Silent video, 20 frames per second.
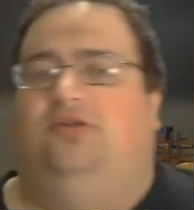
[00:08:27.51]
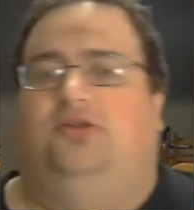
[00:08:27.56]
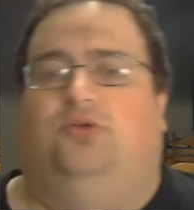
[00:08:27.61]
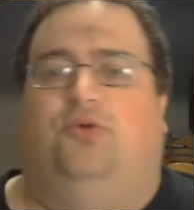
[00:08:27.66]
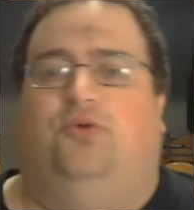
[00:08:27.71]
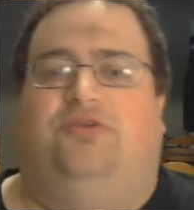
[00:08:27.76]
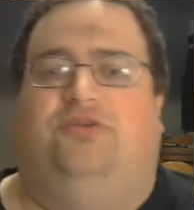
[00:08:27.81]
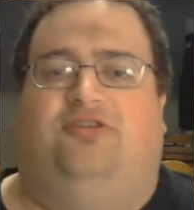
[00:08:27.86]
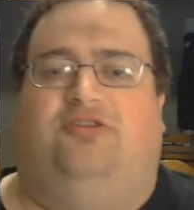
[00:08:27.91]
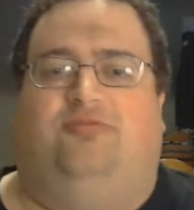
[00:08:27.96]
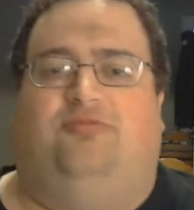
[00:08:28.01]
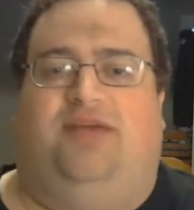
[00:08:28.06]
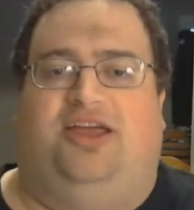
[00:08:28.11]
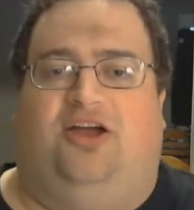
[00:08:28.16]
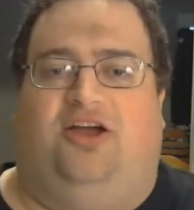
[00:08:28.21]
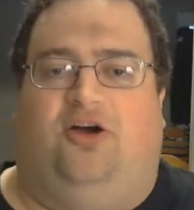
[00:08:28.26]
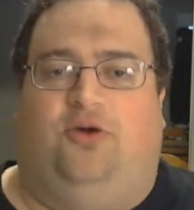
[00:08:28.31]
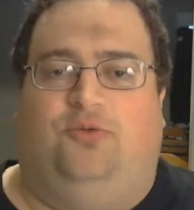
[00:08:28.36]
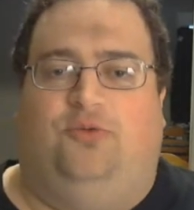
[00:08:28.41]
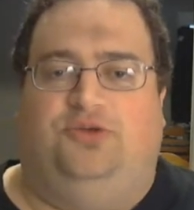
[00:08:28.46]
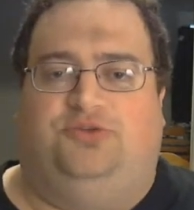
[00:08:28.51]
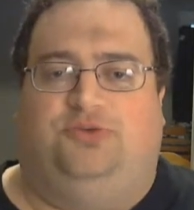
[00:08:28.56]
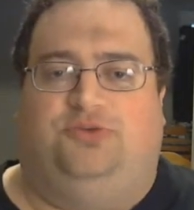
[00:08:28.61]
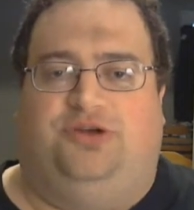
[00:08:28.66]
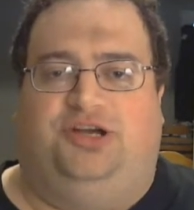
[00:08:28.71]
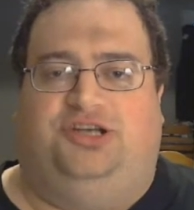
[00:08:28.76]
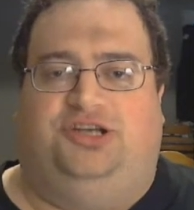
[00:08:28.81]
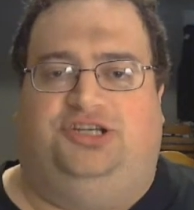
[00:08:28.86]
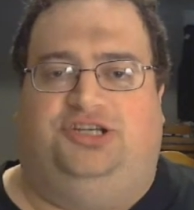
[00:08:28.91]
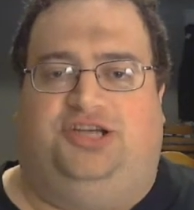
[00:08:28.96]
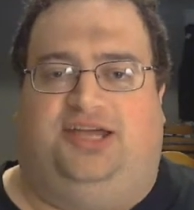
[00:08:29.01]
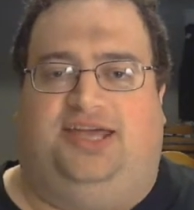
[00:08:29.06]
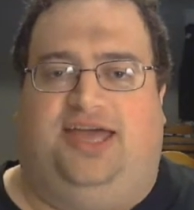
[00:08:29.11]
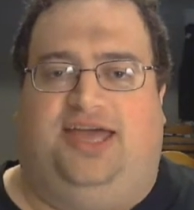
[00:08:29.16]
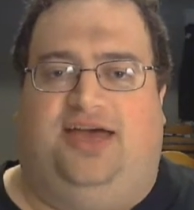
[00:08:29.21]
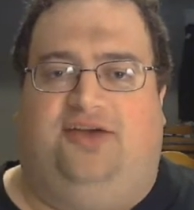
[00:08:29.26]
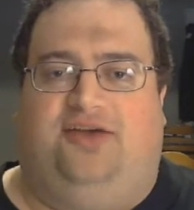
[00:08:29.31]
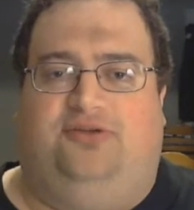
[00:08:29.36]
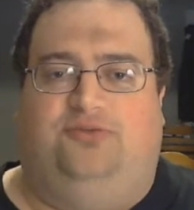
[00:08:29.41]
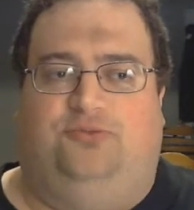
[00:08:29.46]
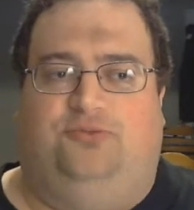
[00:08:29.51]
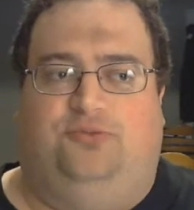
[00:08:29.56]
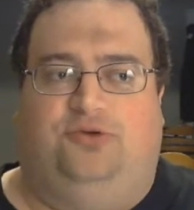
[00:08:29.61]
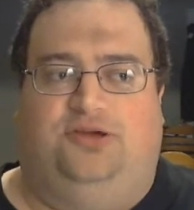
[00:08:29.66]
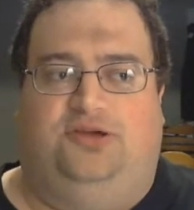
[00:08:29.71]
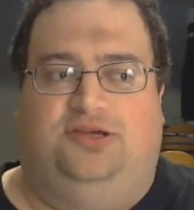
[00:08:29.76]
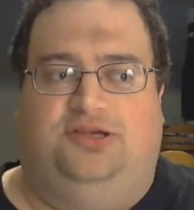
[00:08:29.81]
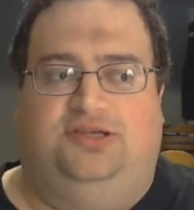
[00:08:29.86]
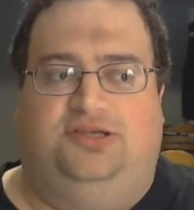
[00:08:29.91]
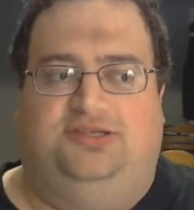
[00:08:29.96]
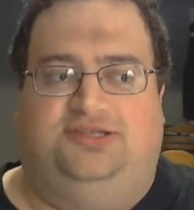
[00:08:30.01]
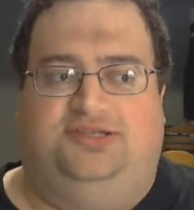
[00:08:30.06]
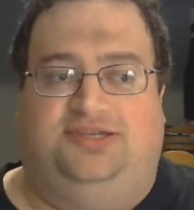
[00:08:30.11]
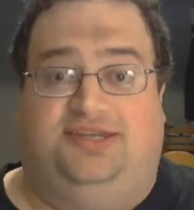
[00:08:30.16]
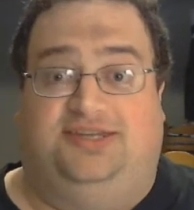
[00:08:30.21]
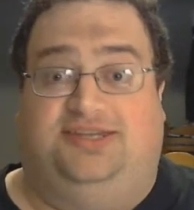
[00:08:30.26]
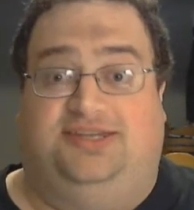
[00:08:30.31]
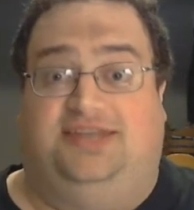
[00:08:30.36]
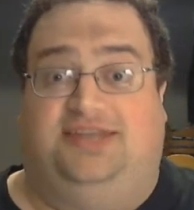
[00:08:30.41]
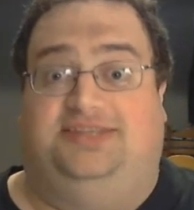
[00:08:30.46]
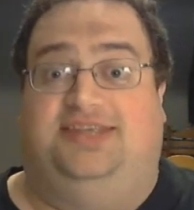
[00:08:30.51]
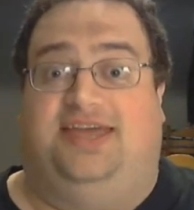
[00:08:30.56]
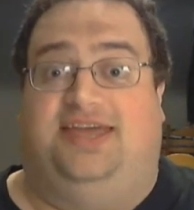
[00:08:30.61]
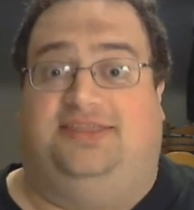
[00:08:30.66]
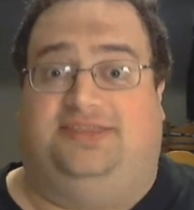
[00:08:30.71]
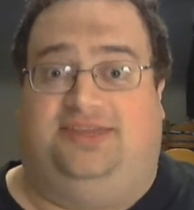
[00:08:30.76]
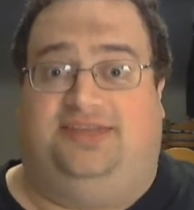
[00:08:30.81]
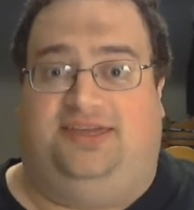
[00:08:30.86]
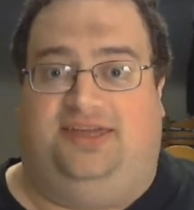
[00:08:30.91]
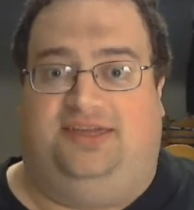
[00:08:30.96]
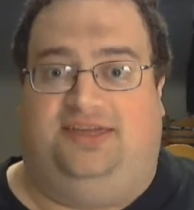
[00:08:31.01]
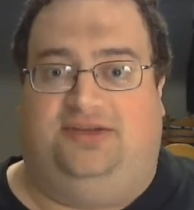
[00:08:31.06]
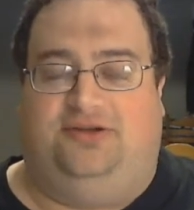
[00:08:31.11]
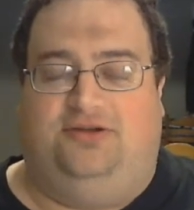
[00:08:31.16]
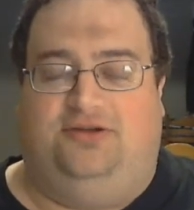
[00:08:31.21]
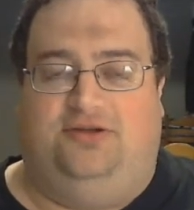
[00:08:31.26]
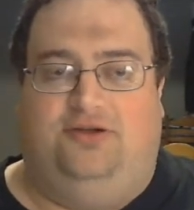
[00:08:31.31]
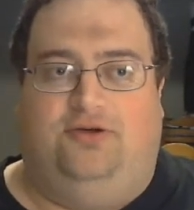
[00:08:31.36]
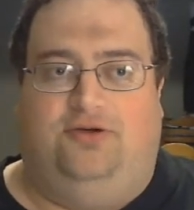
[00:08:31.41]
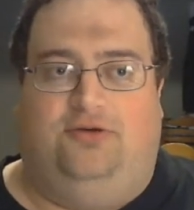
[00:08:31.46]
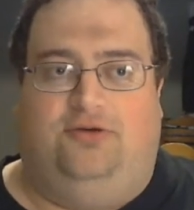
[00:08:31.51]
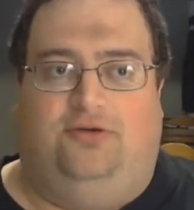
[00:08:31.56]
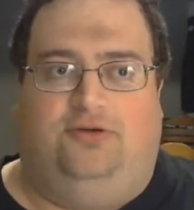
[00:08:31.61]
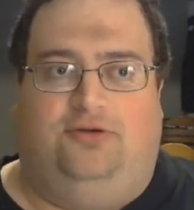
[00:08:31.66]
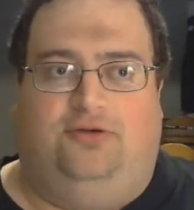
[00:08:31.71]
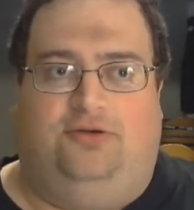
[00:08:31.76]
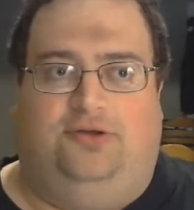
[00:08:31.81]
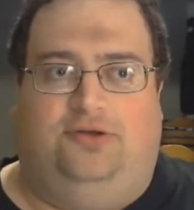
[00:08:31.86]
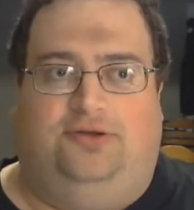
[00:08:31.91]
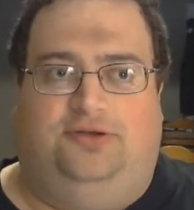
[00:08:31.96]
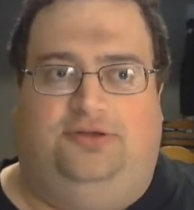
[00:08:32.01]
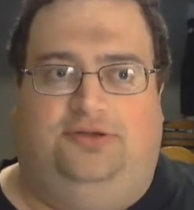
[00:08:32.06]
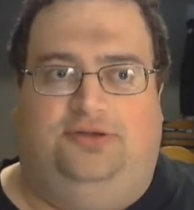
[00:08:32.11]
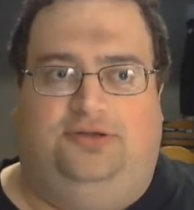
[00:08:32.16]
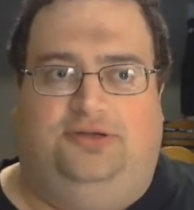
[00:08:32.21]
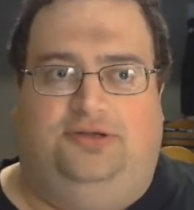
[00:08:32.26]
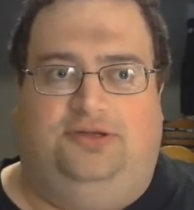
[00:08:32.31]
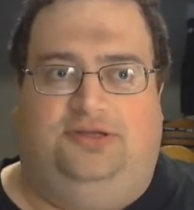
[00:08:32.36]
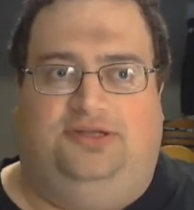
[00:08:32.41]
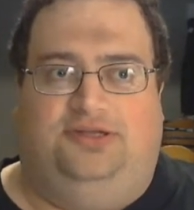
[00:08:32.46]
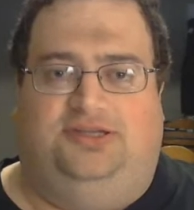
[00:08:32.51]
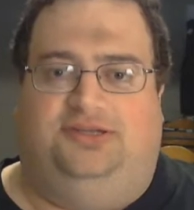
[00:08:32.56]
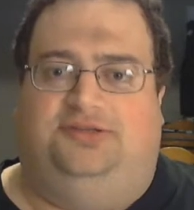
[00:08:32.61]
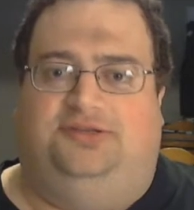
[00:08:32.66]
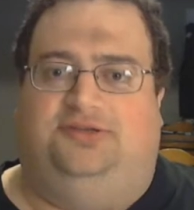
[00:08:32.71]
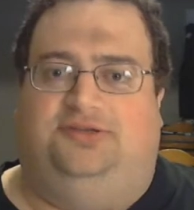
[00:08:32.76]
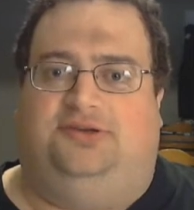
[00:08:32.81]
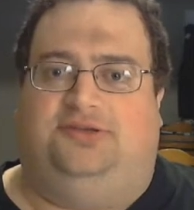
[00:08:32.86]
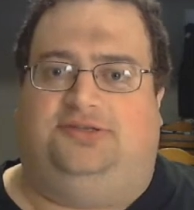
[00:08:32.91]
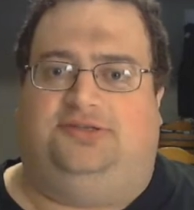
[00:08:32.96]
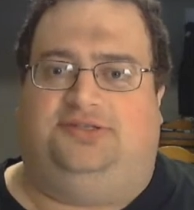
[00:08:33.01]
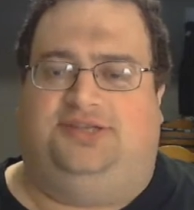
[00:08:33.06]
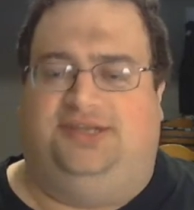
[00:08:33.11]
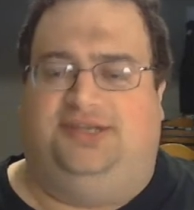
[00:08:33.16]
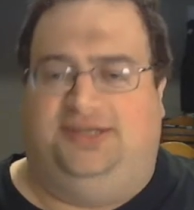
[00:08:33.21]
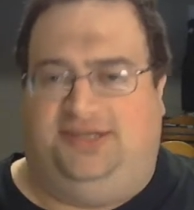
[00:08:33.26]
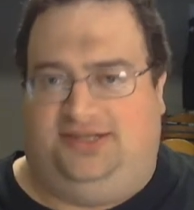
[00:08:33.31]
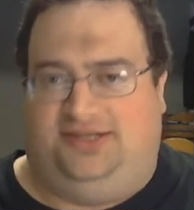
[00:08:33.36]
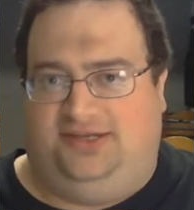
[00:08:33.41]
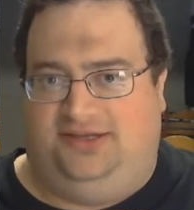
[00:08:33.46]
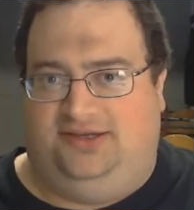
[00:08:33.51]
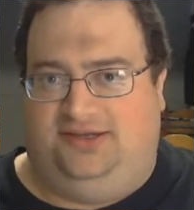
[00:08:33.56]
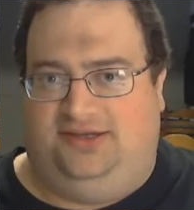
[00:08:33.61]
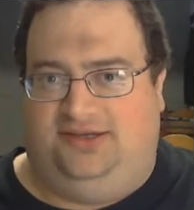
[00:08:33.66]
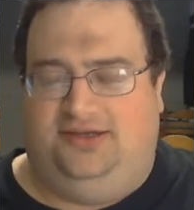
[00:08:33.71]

one film I always wanted to check out was The Death King, or The Tulstein King.